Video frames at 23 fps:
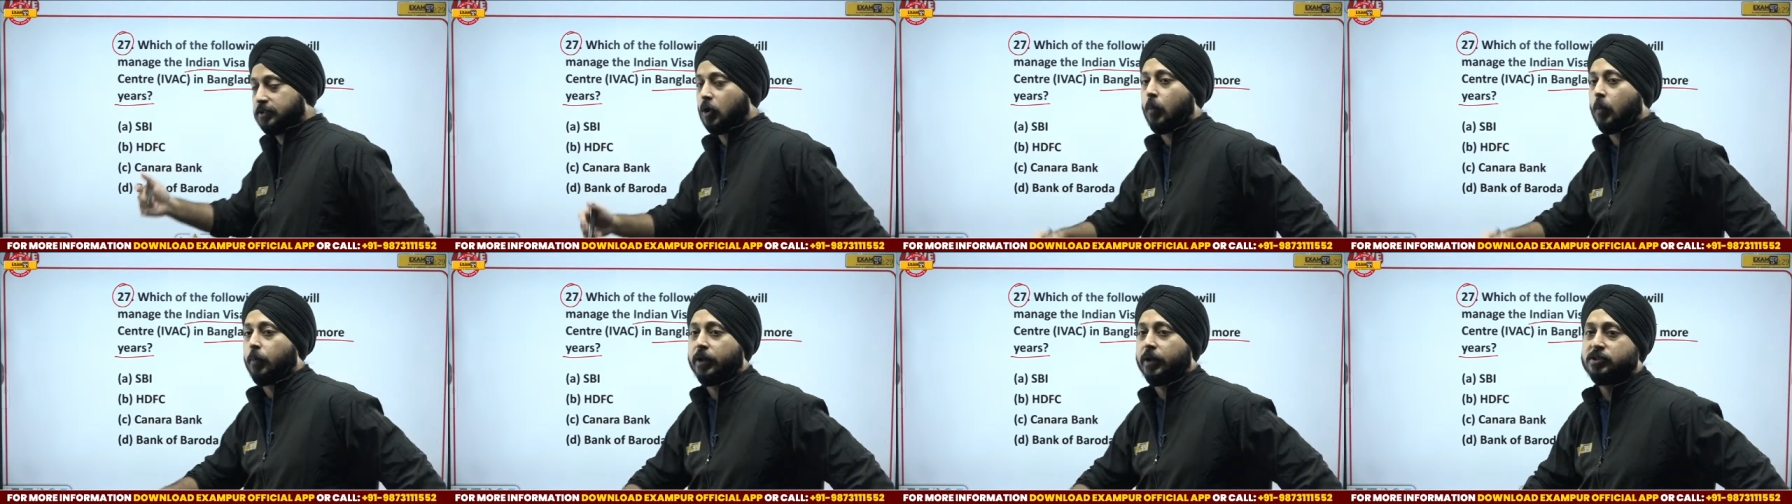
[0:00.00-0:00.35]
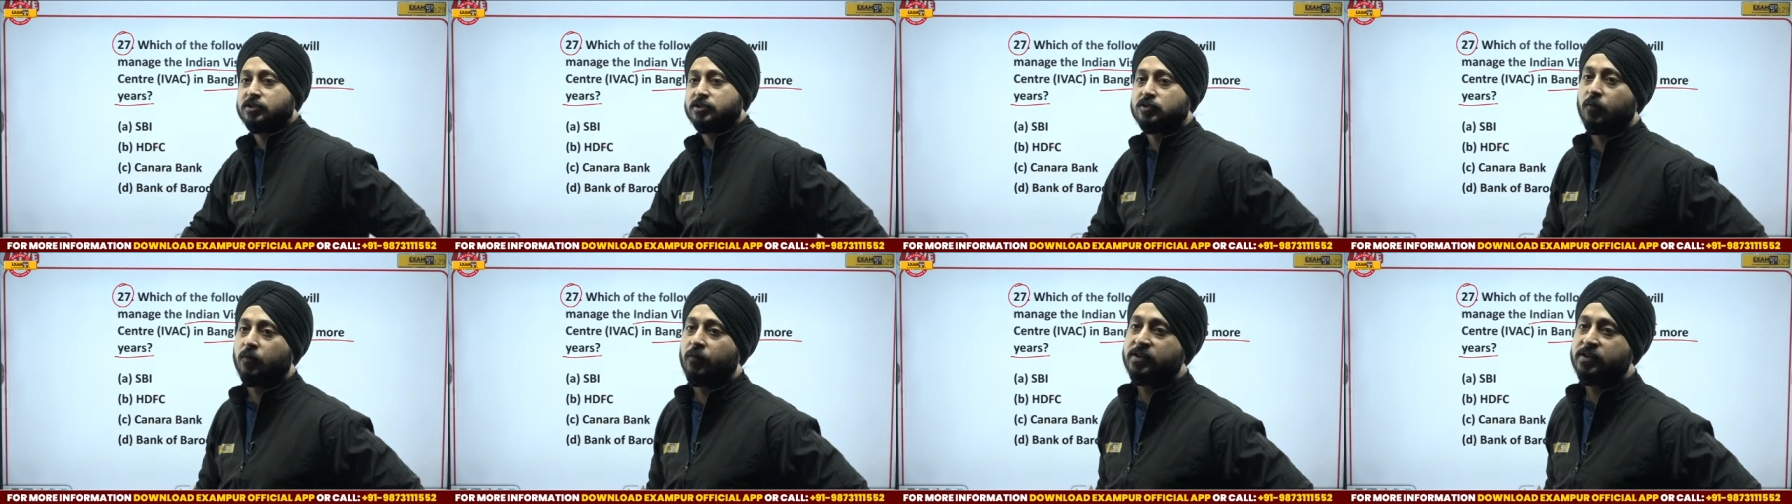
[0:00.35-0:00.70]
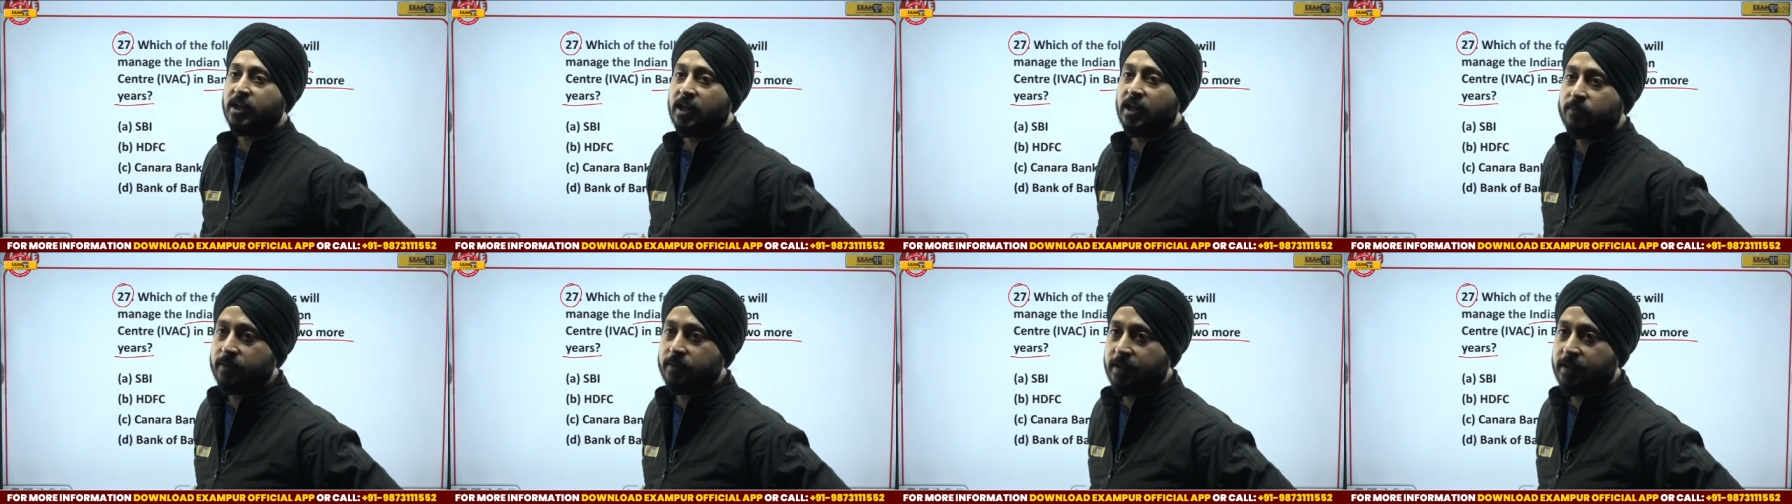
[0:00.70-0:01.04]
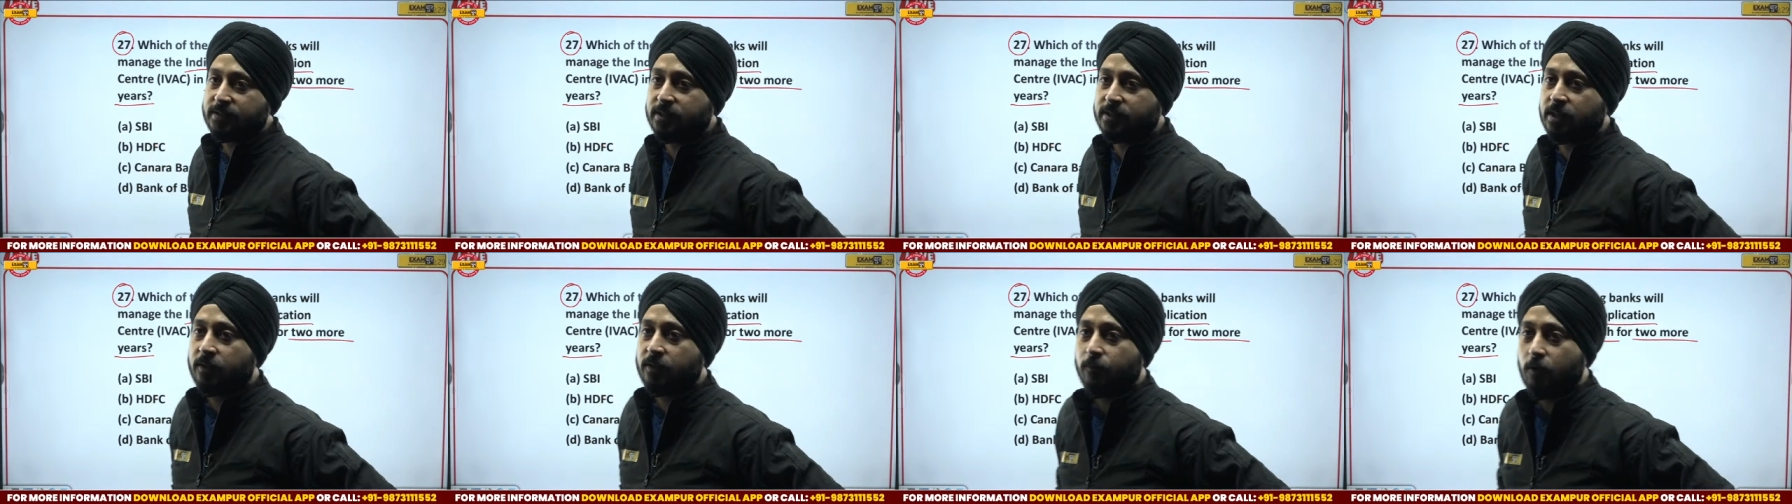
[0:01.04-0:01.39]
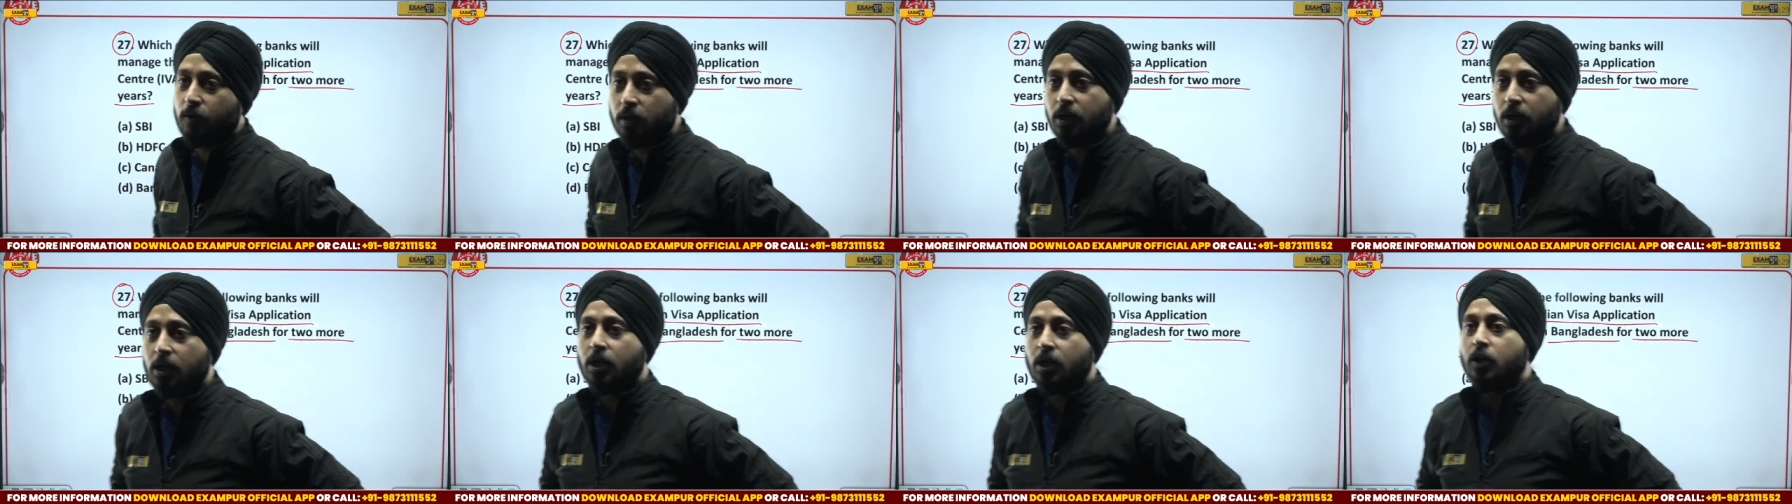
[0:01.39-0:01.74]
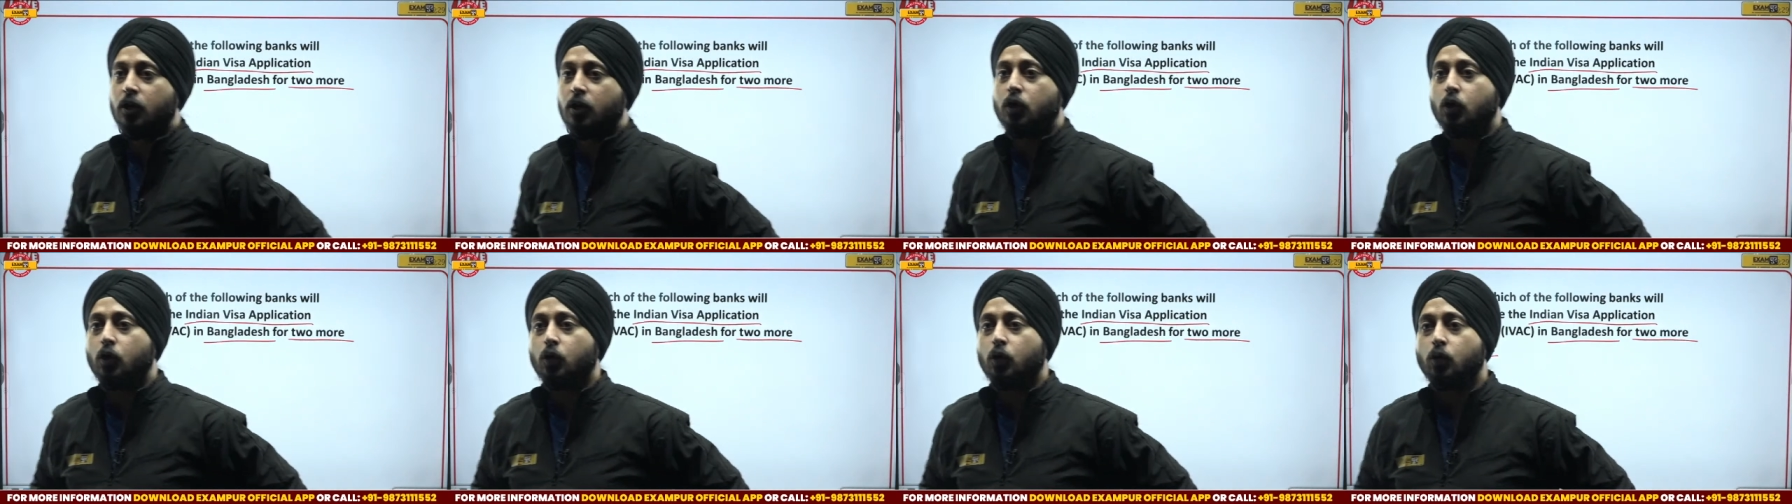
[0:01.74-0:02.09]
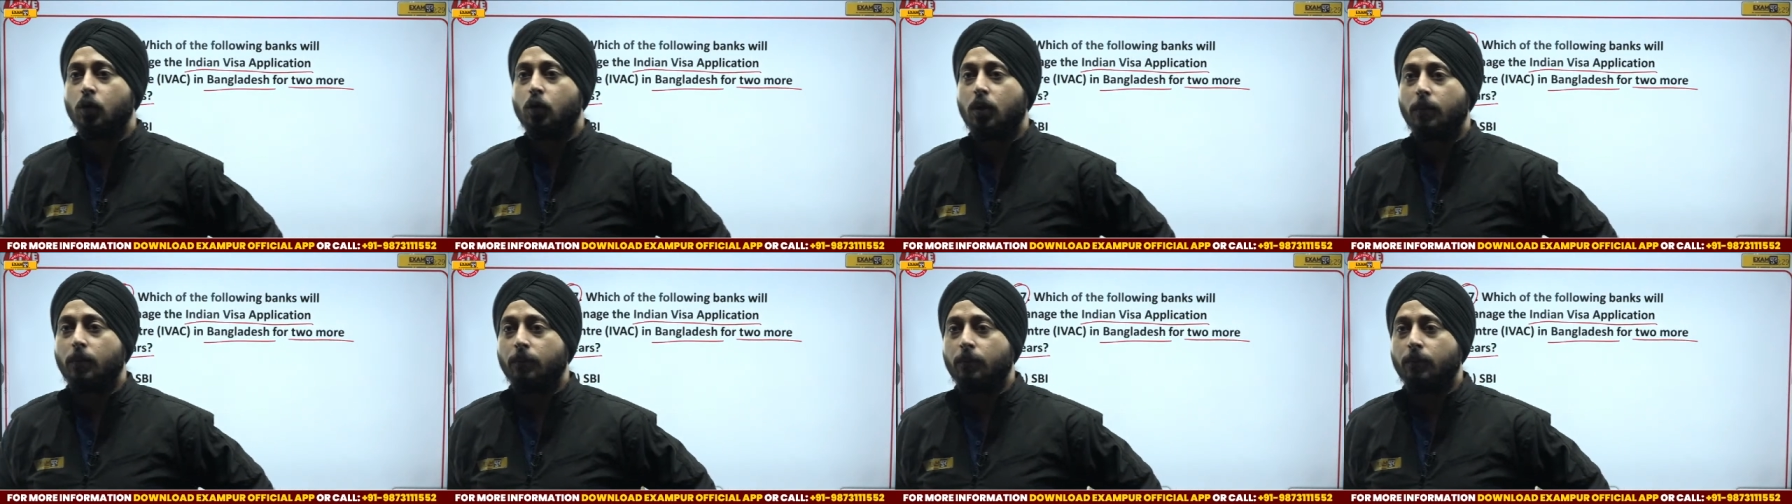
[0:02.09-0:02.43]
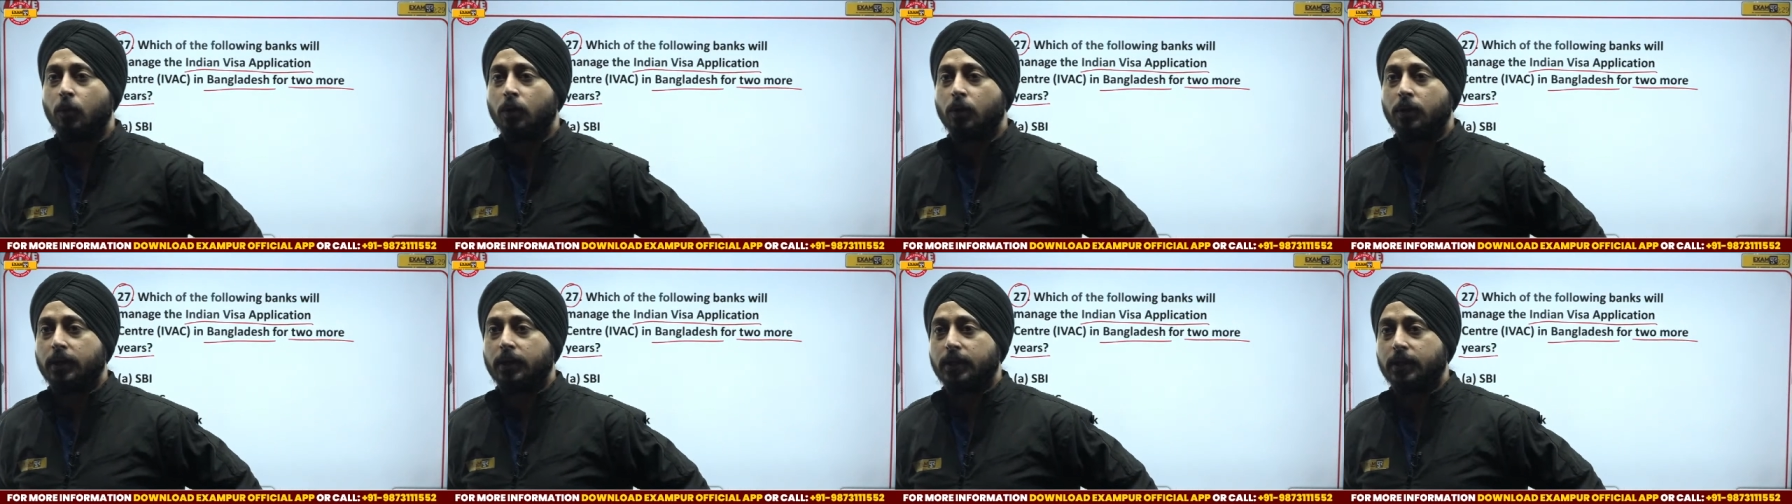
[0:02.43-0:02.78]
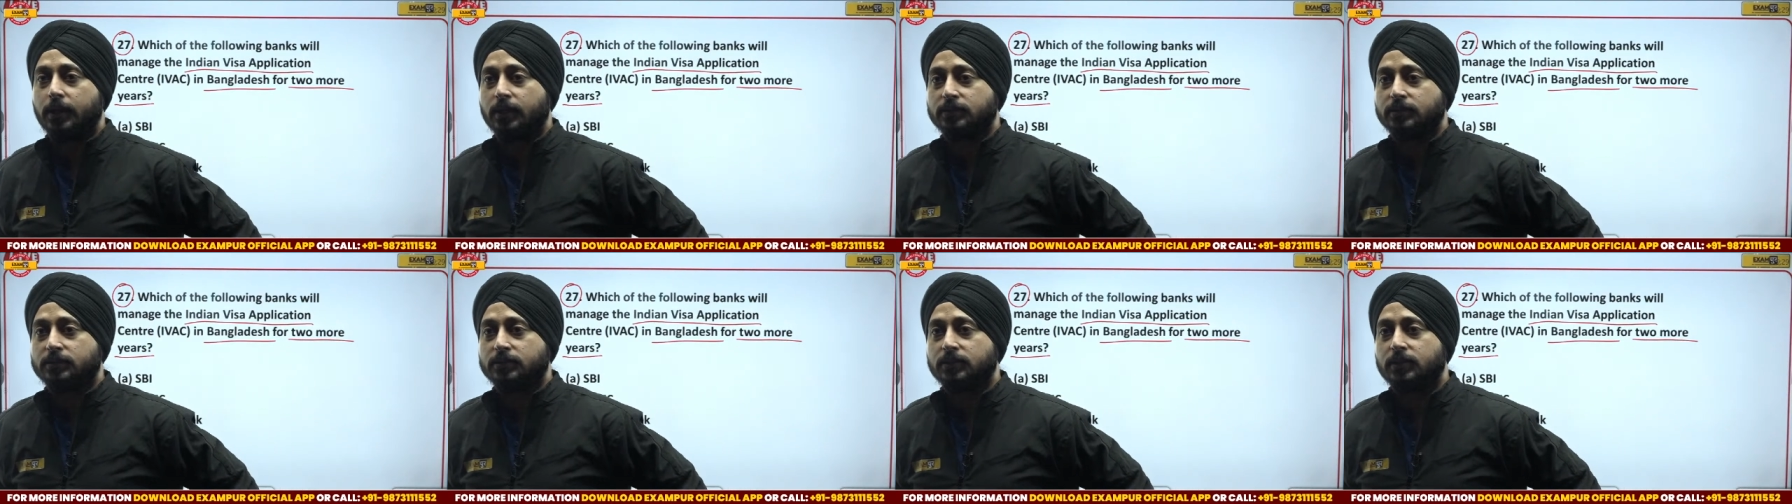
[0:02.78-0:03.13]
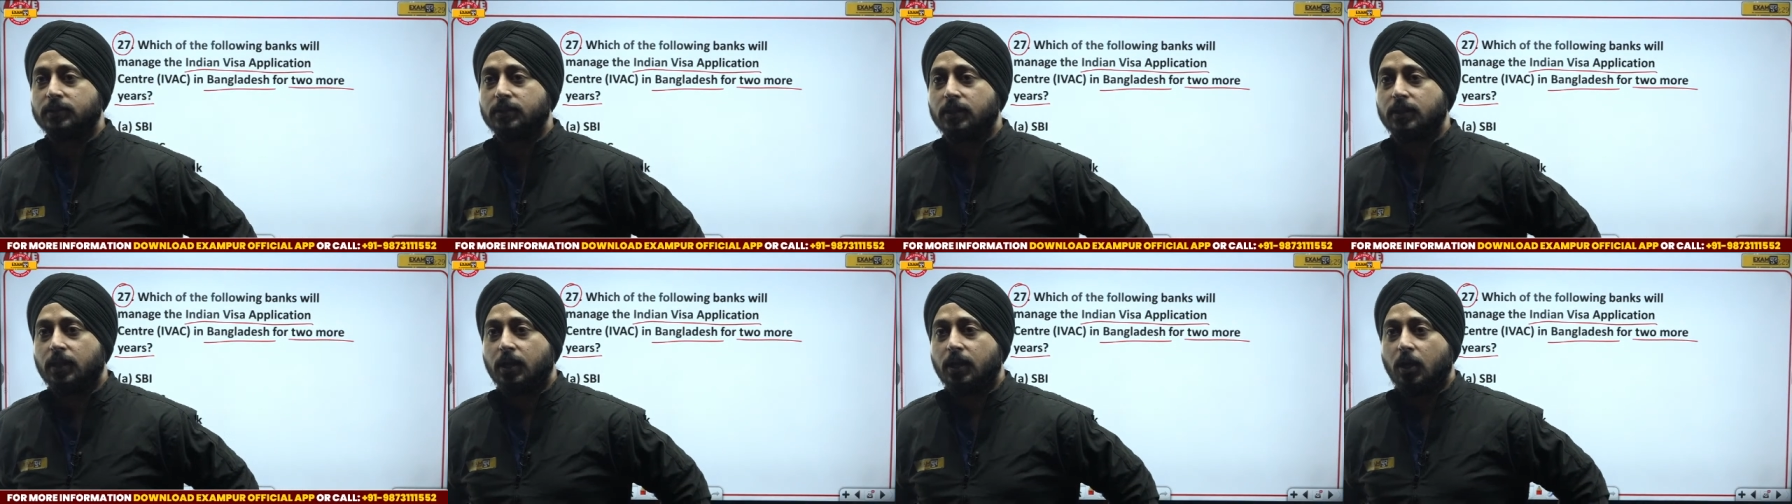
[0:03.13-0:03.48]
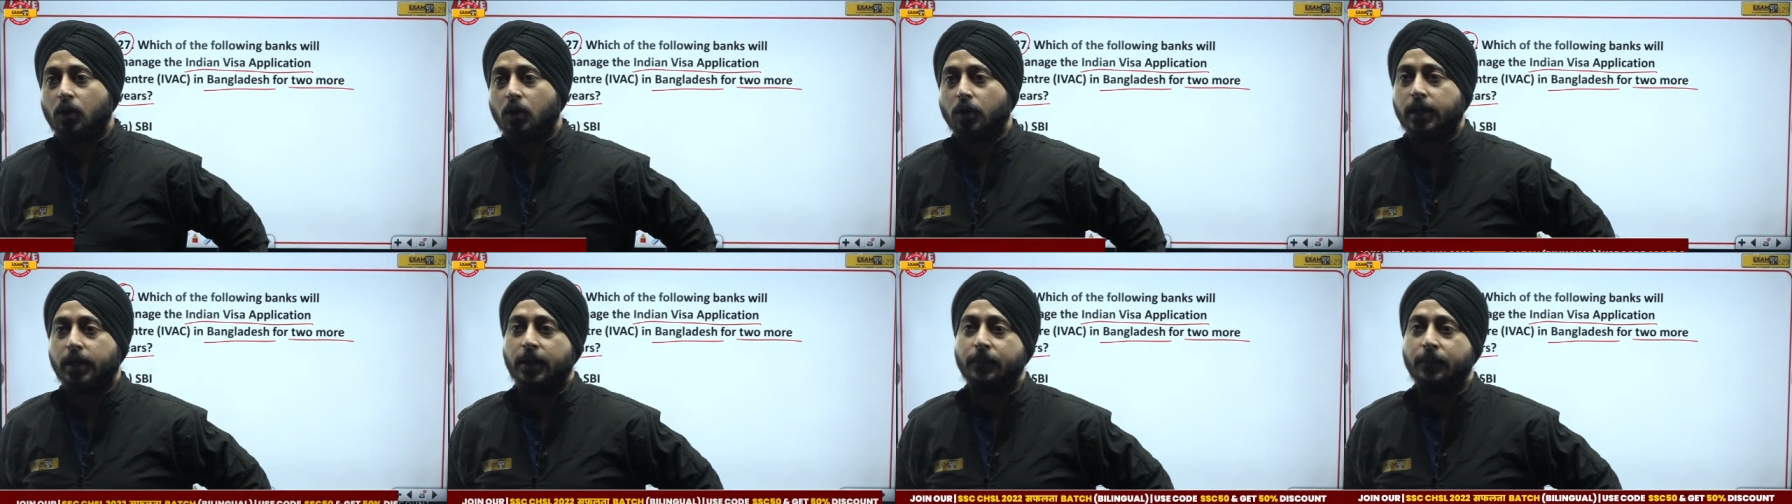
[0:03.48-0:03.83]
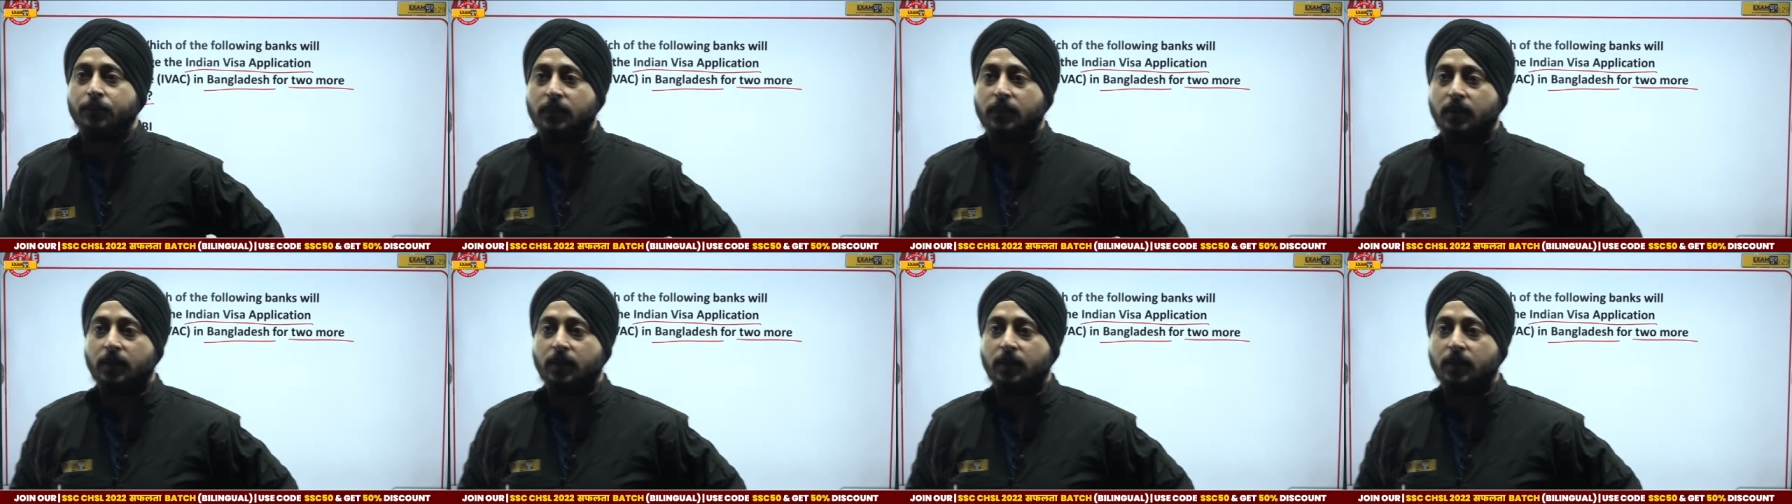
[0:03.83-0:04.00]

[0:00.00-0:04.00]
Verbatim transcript: operations of which has been extended for two more years. Okay.